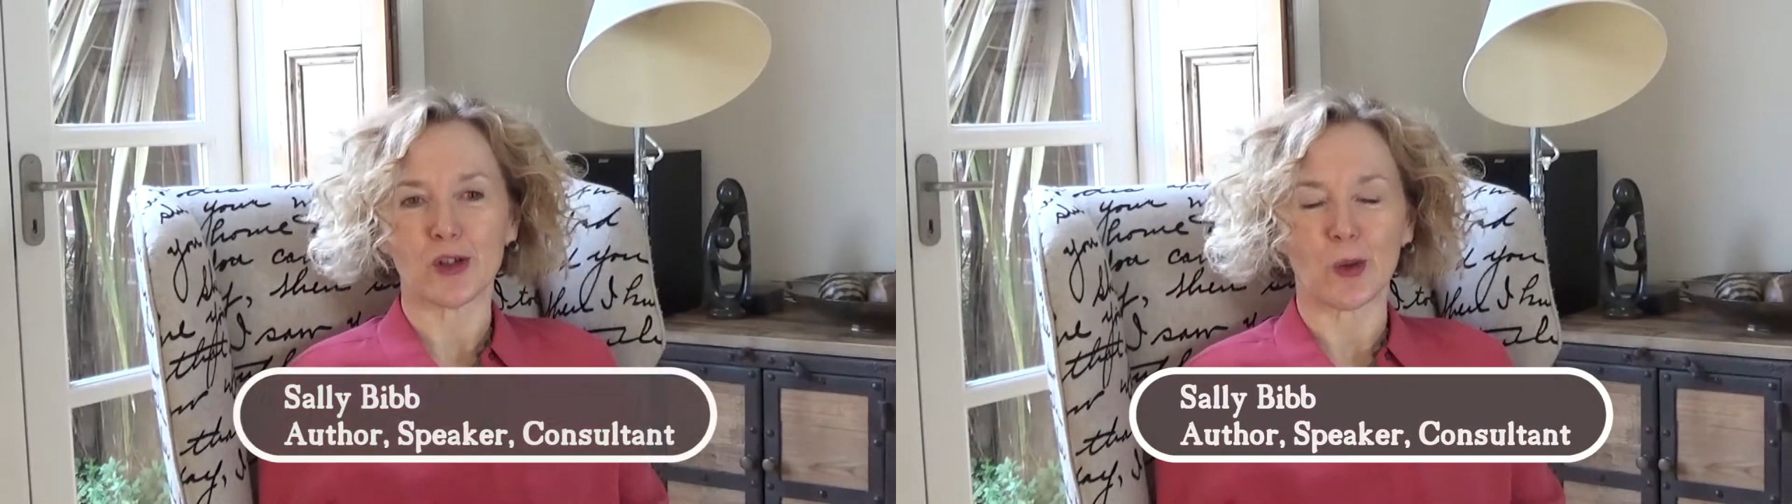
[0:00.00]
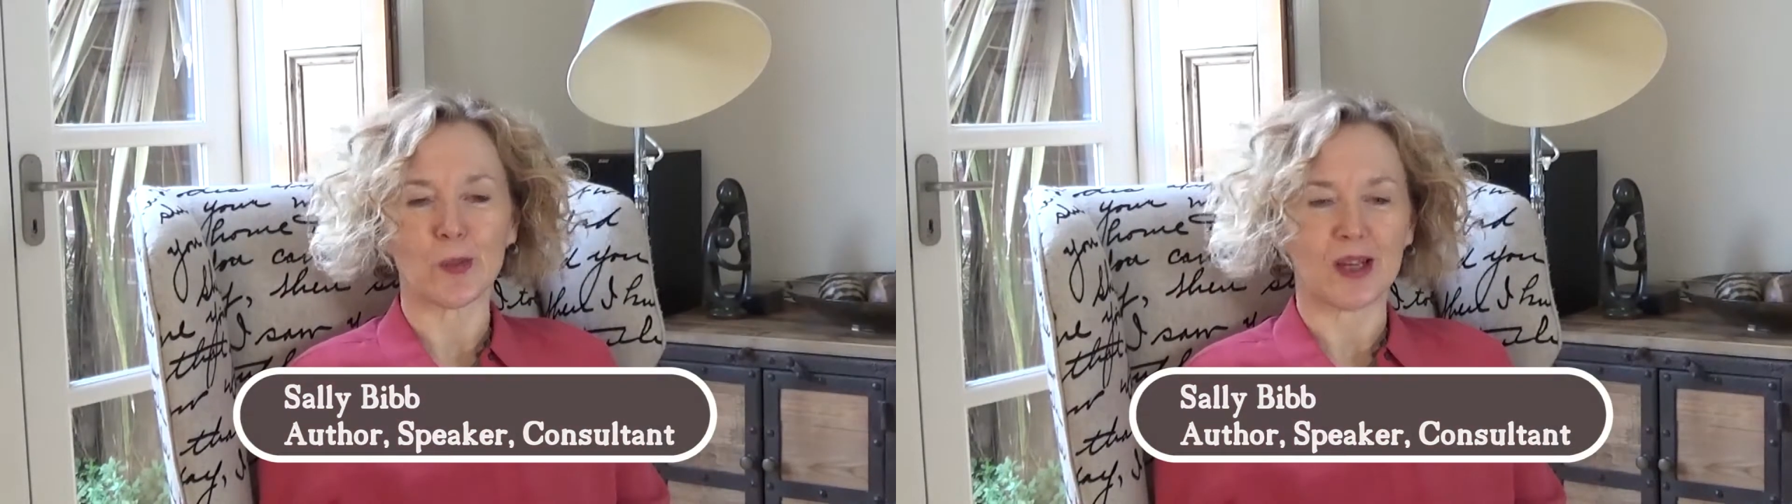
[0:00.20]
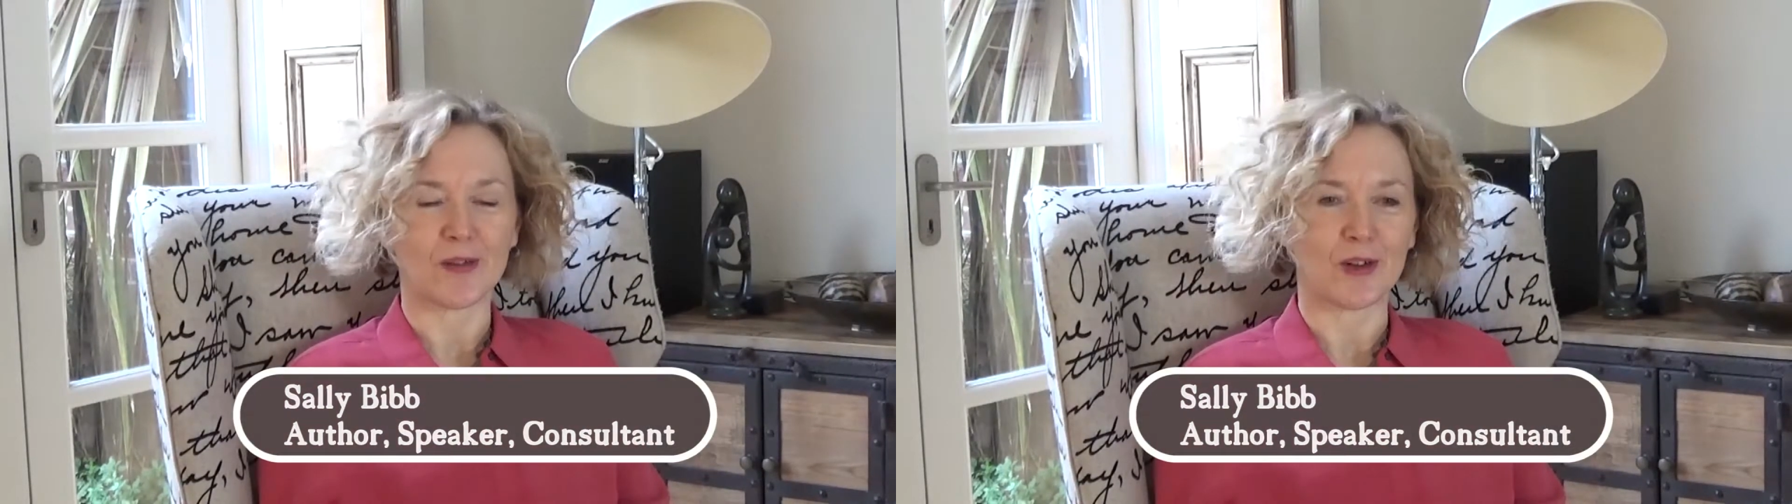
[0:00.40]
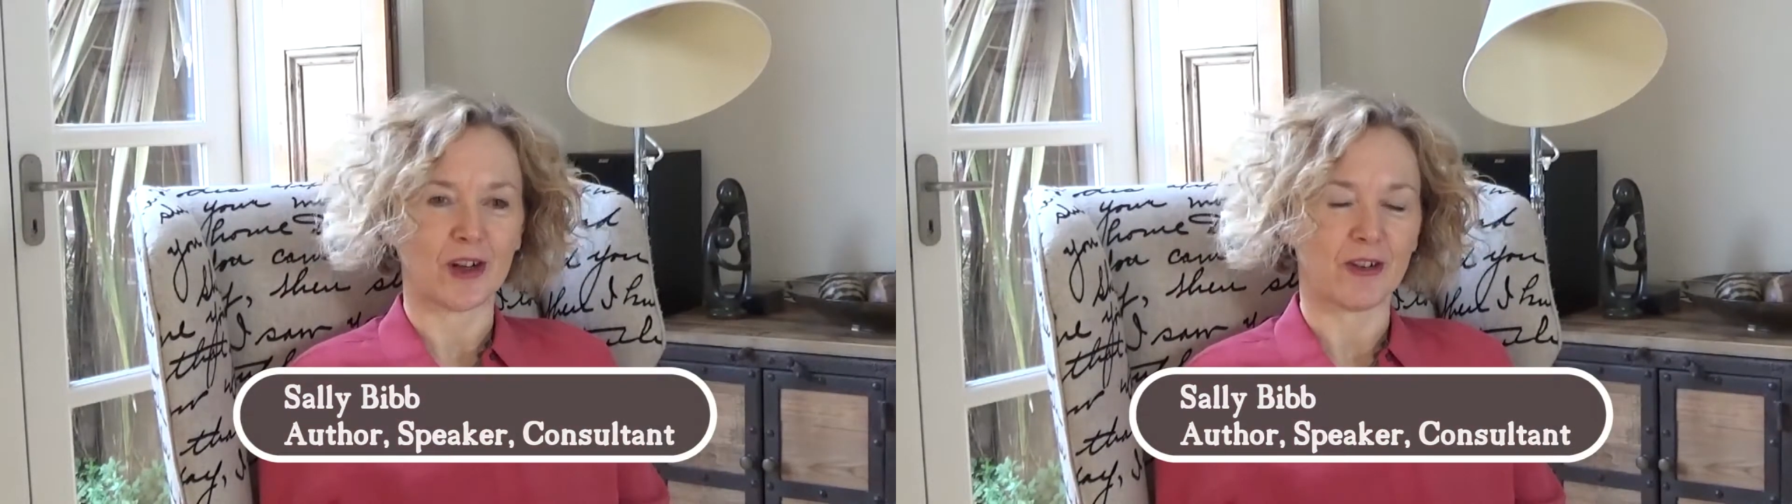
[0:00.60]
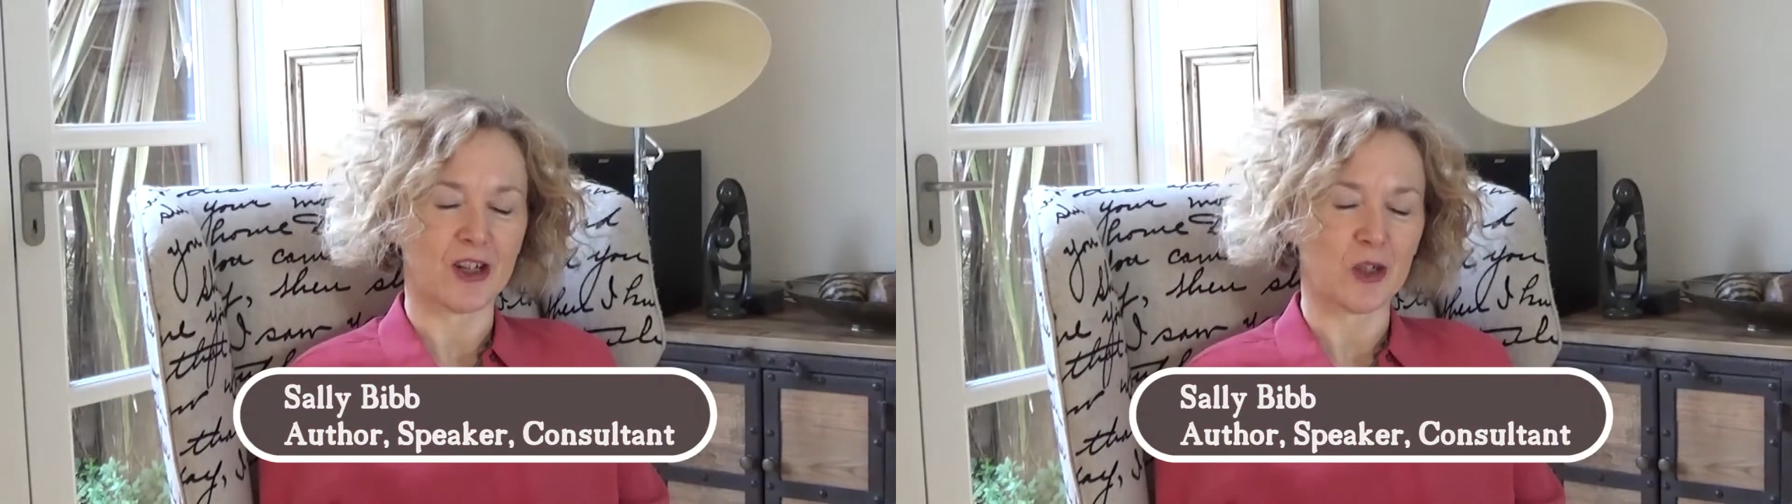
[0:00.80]
jobs after I
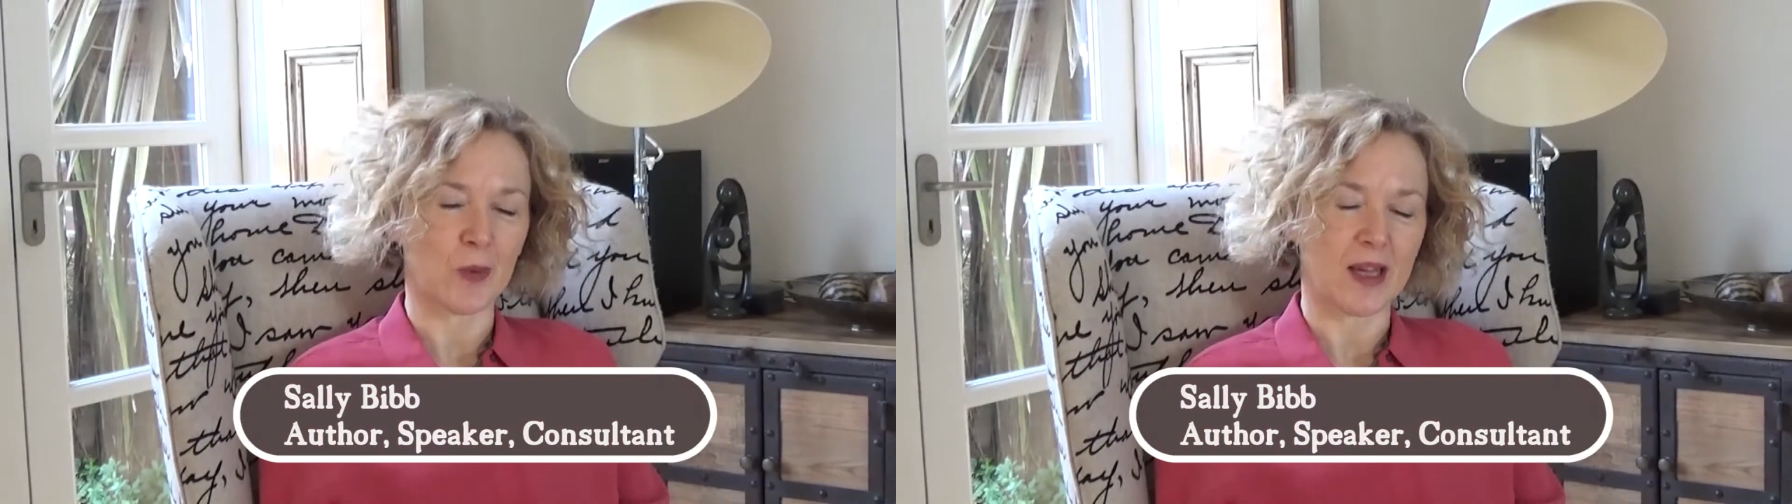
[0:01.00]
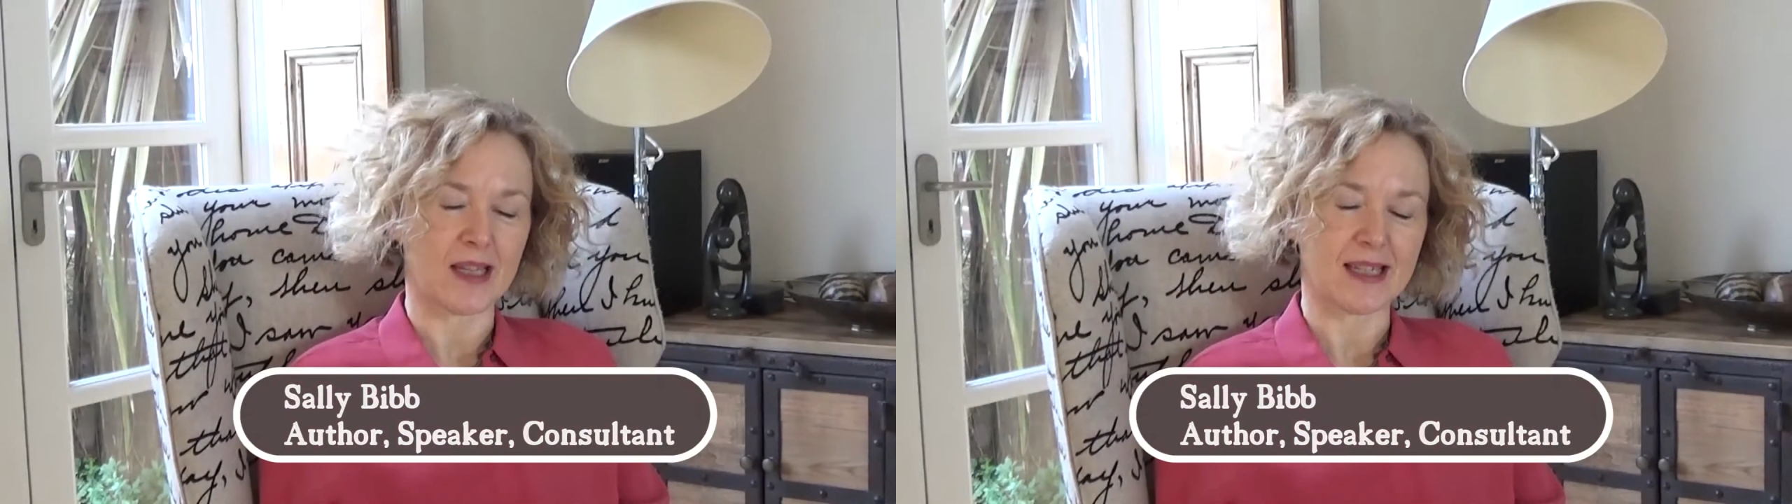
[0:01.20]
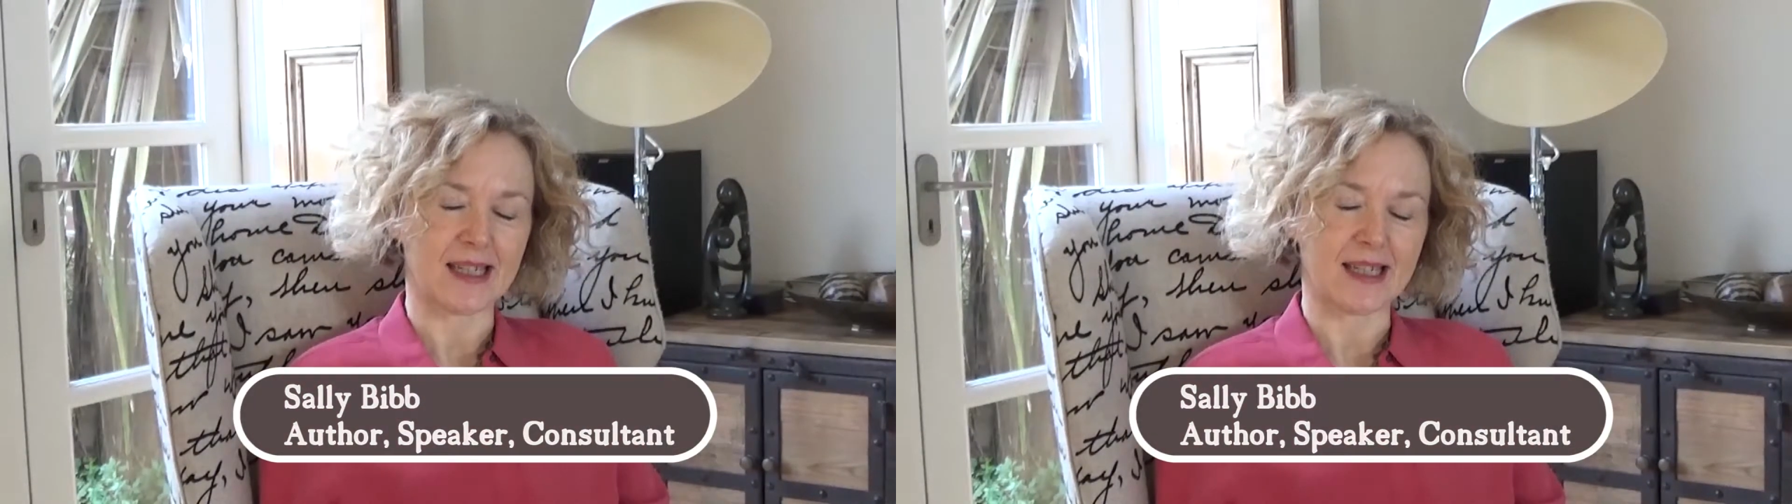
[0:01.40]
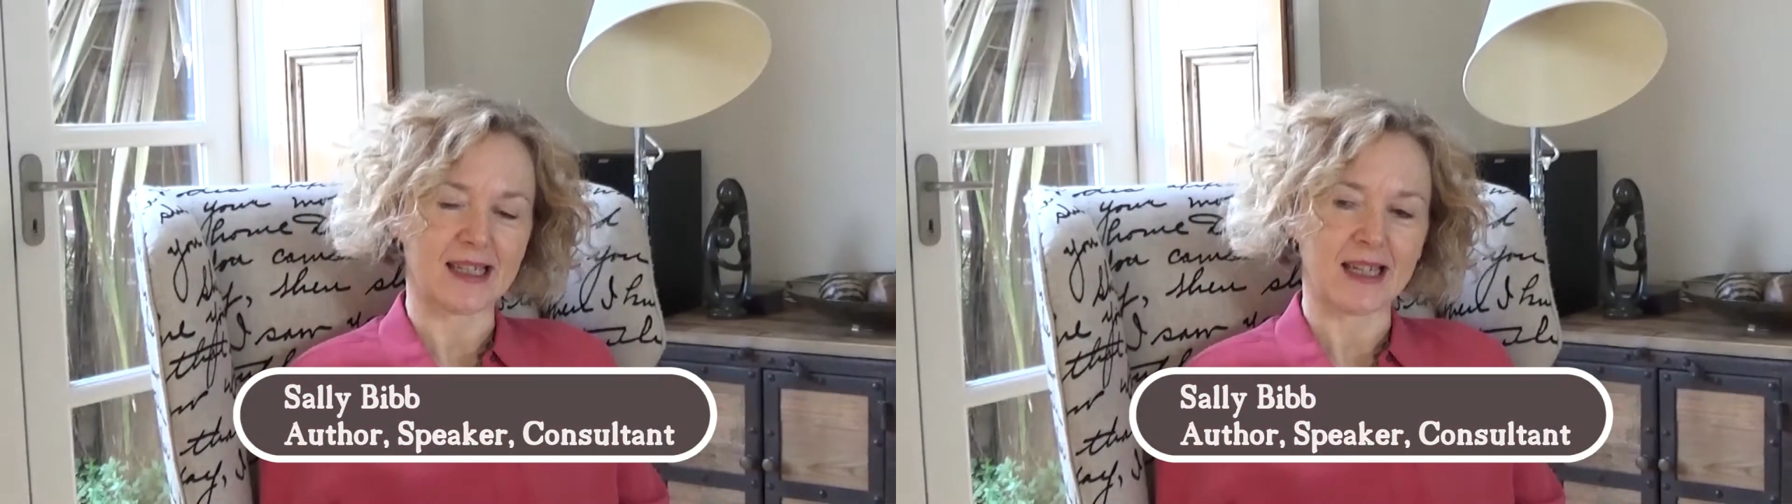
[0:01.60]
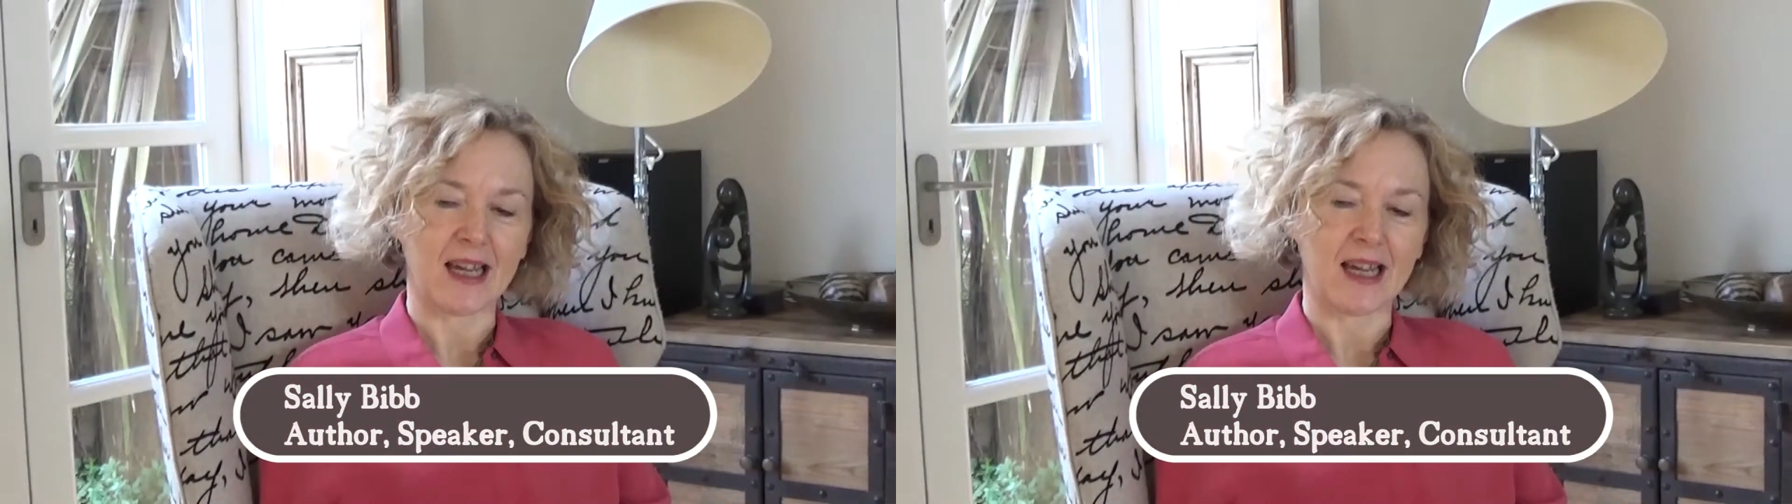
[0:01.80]
graduated